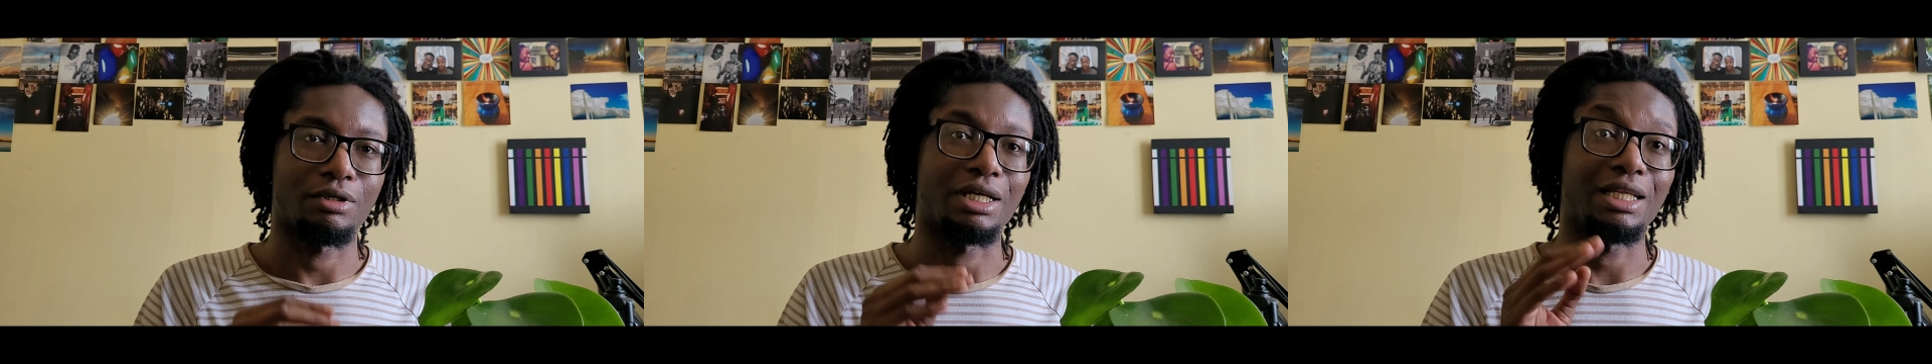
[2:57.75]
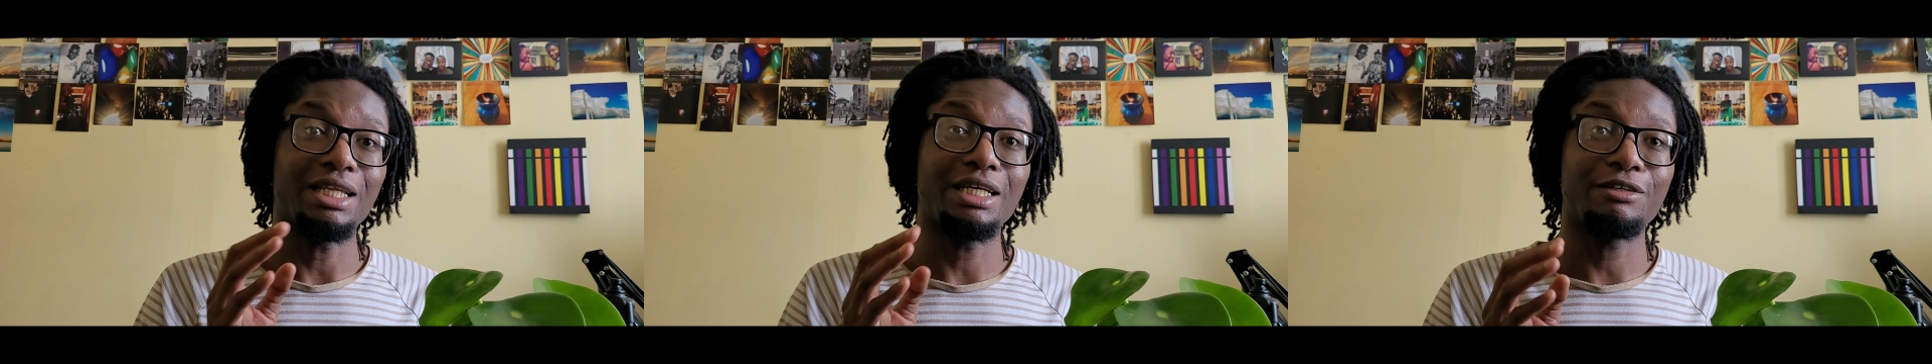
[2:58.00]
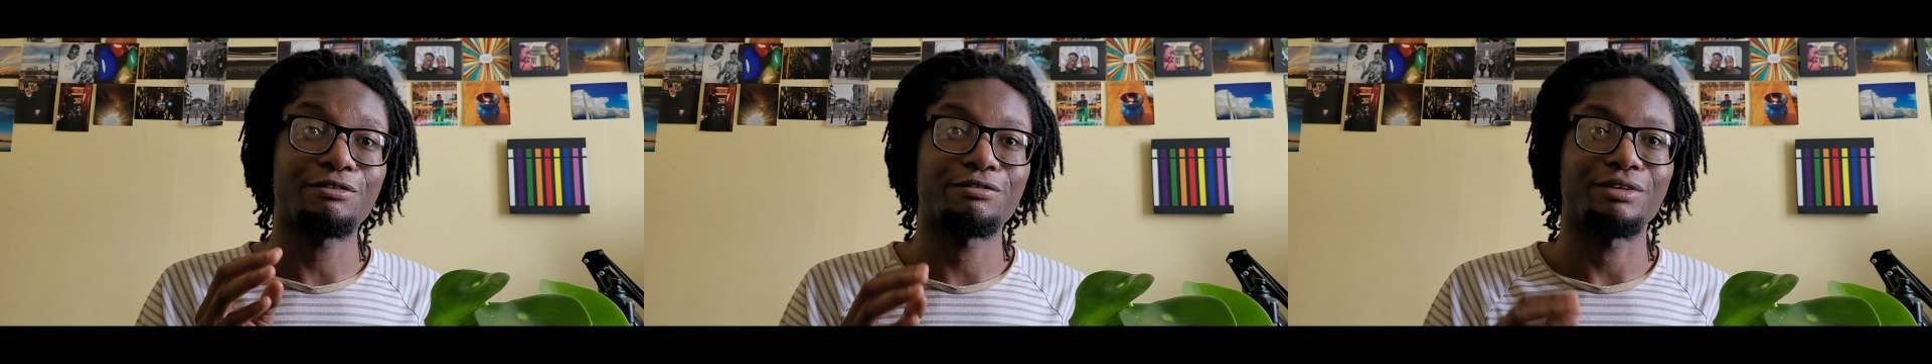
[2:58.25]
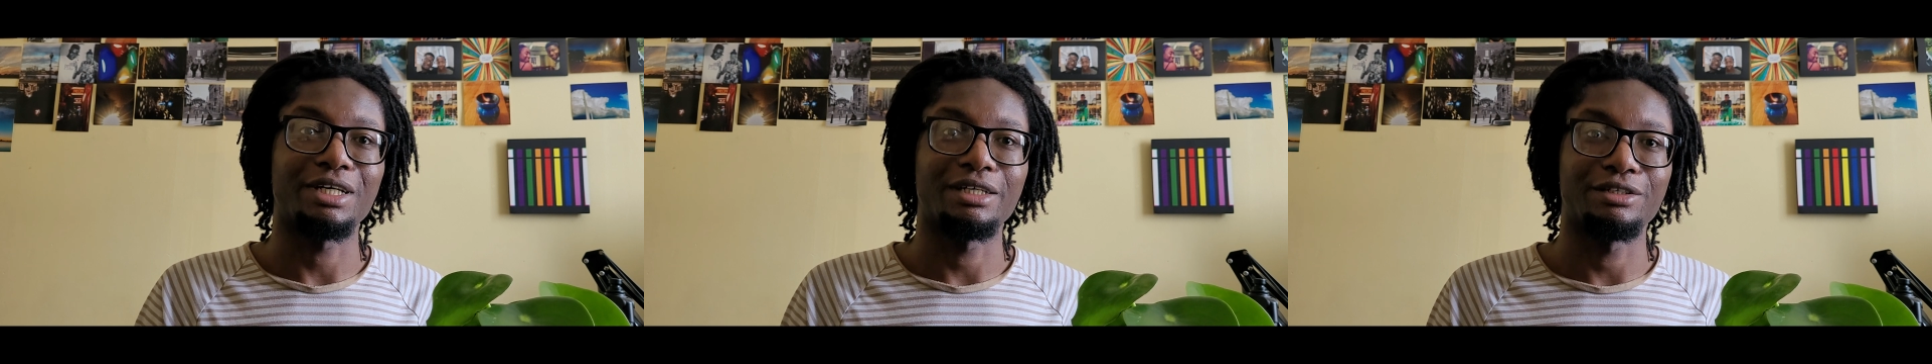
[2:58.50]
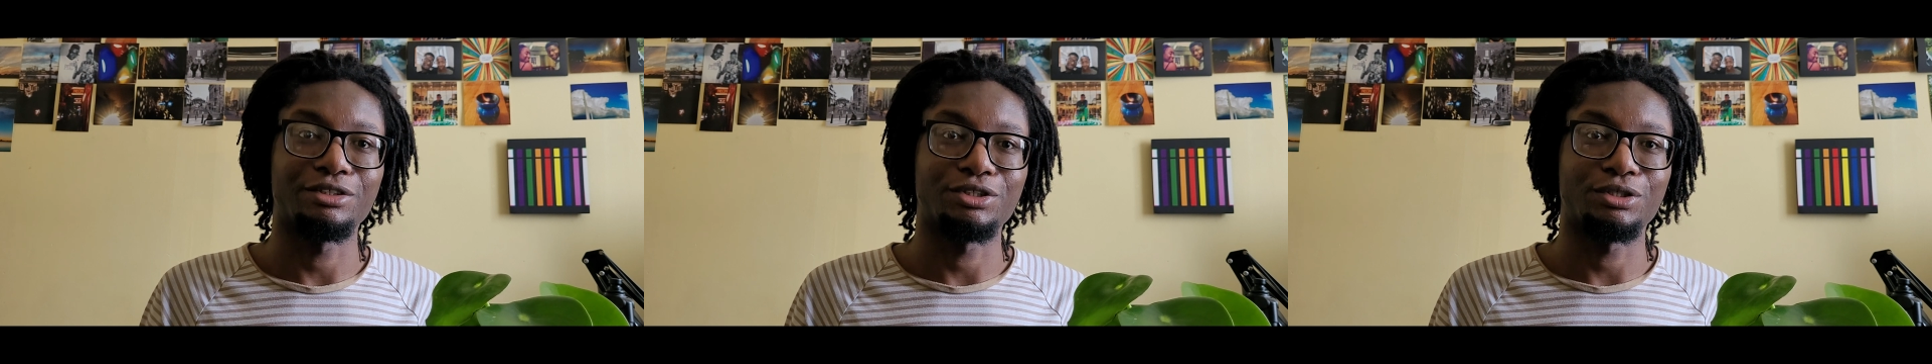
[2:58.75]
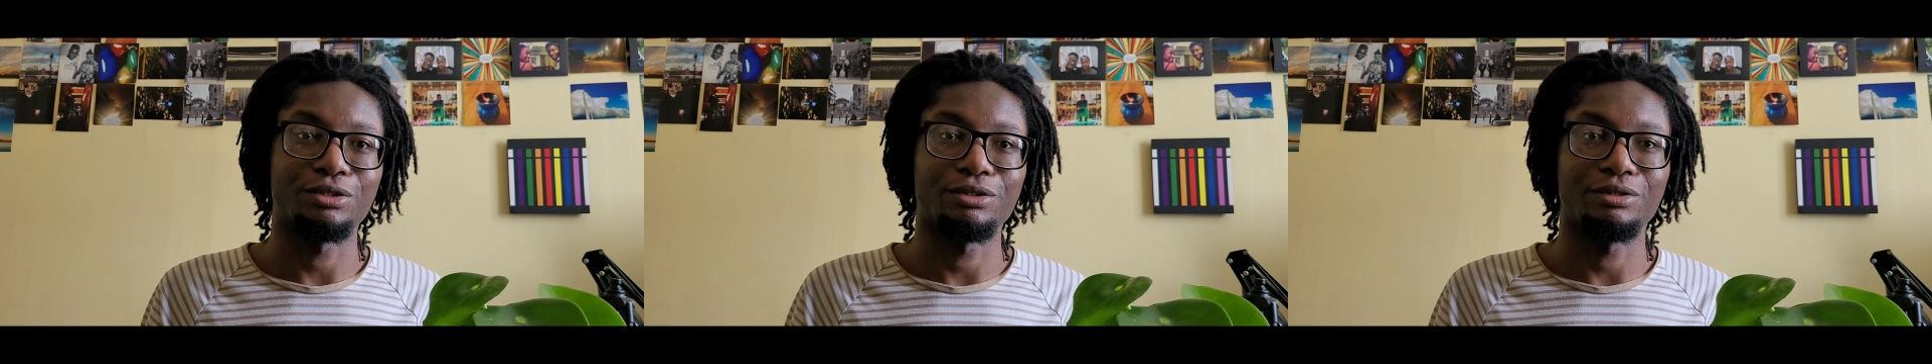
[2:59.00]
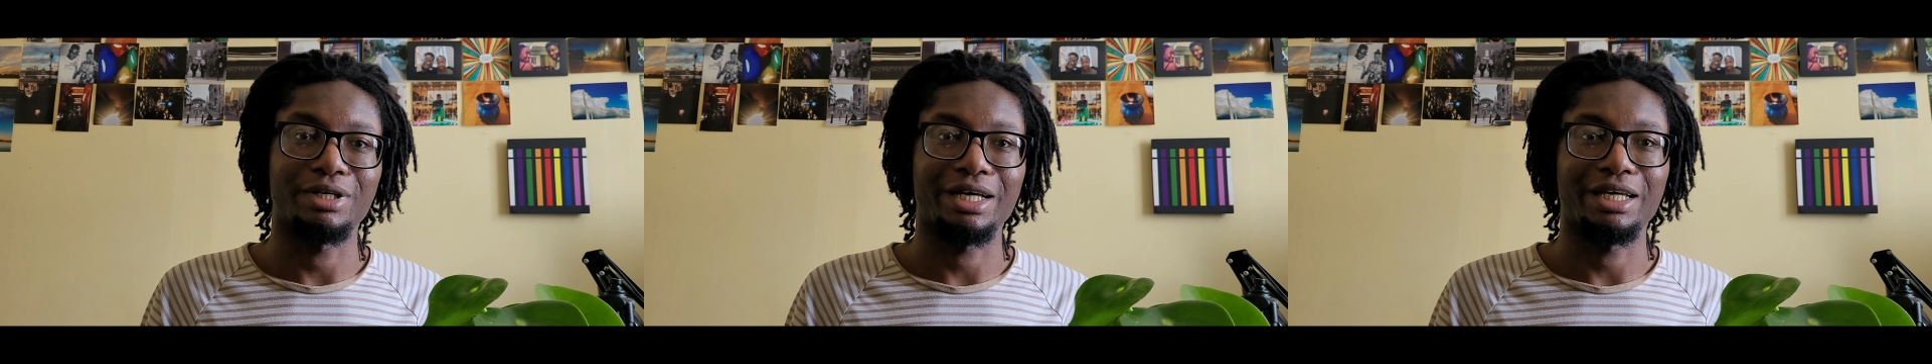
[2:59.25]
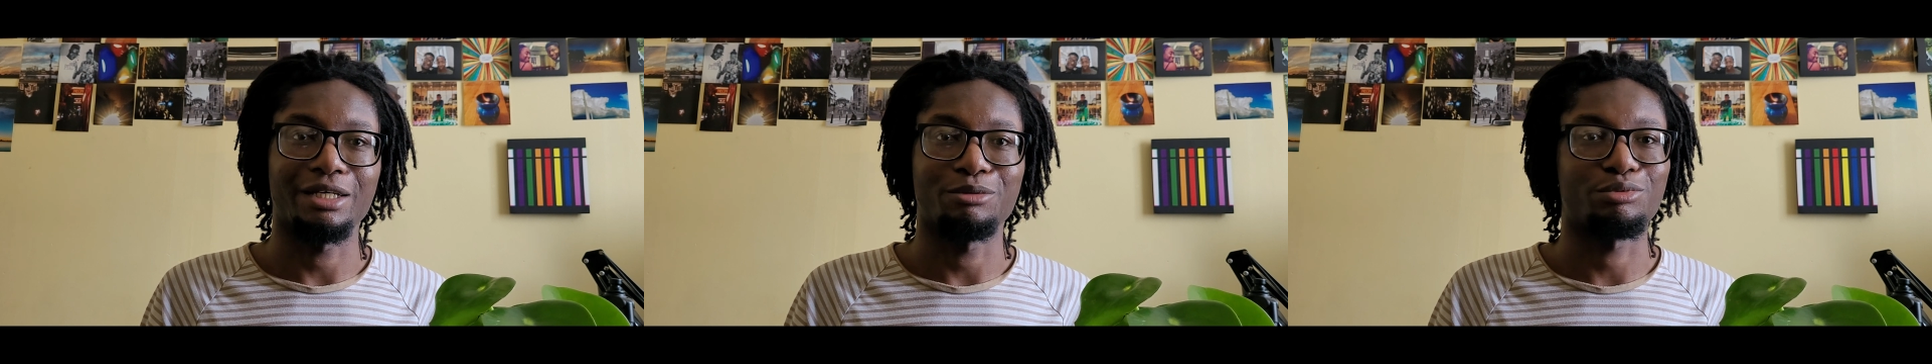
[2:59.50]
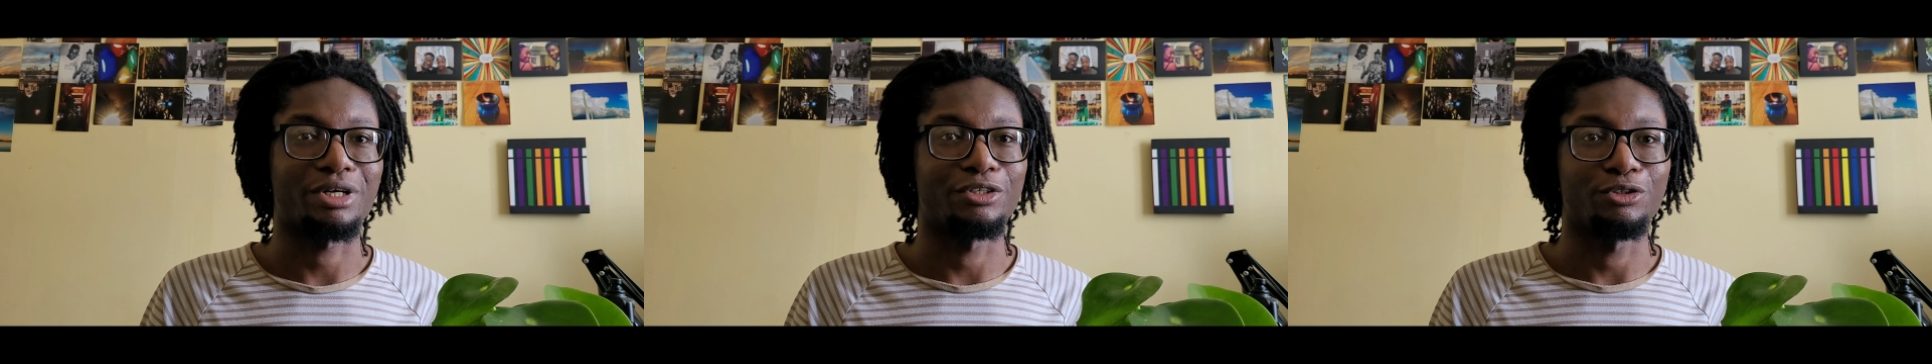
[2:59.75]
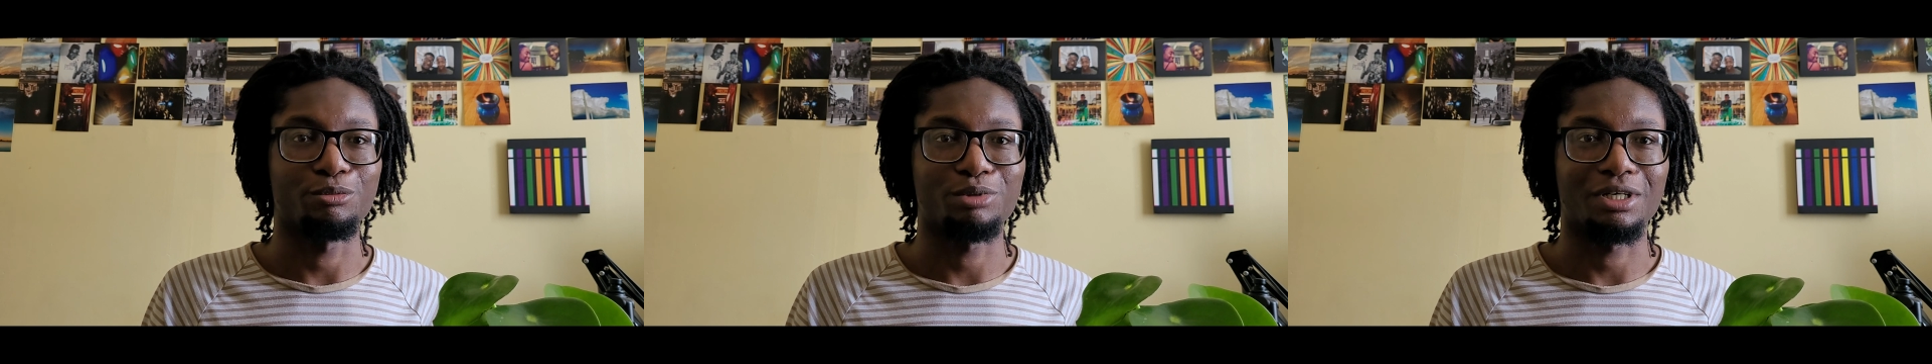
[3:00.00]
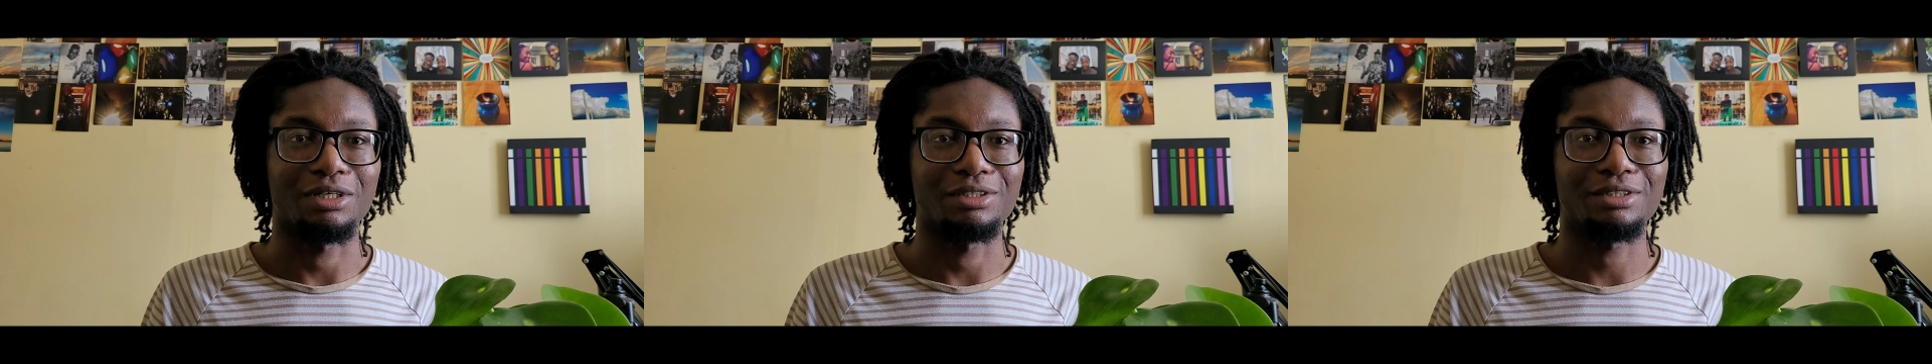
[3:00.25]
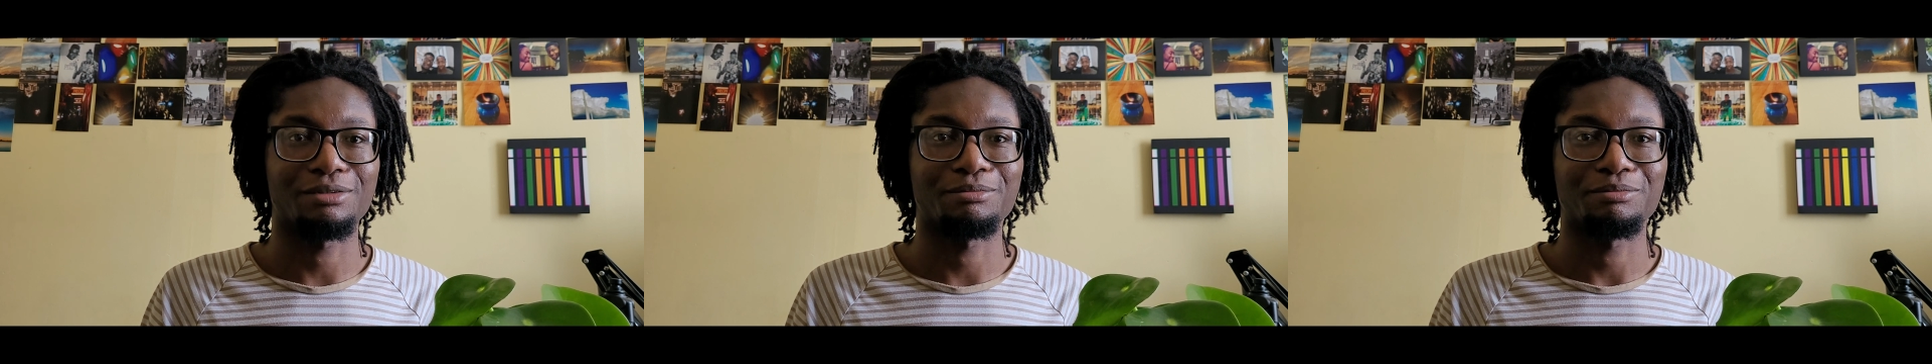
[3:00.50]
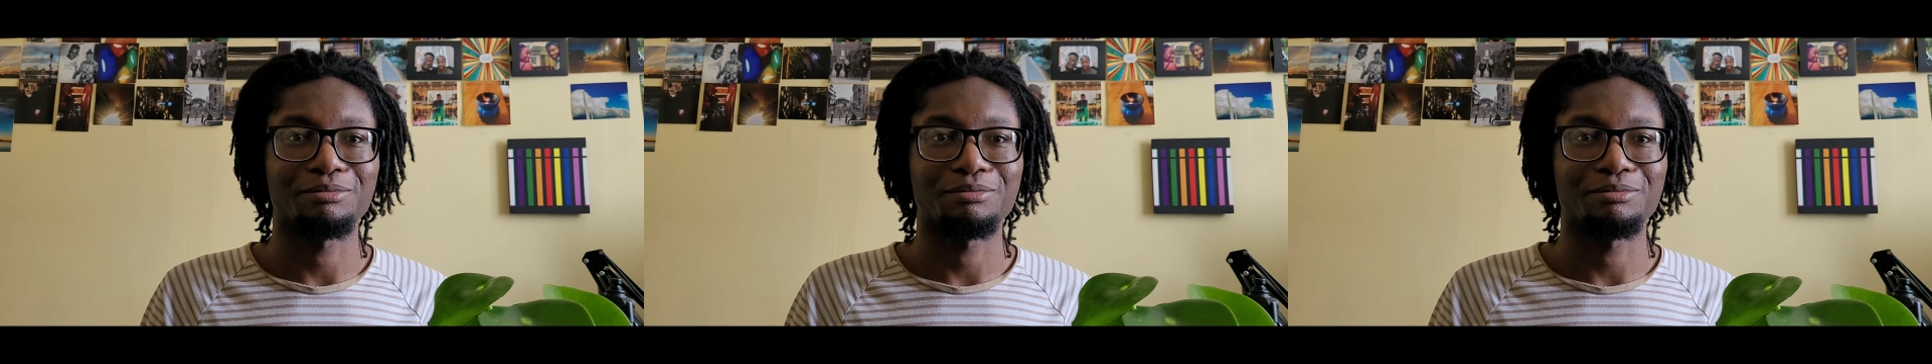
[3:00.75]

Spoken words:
a leaf into a brand new plant.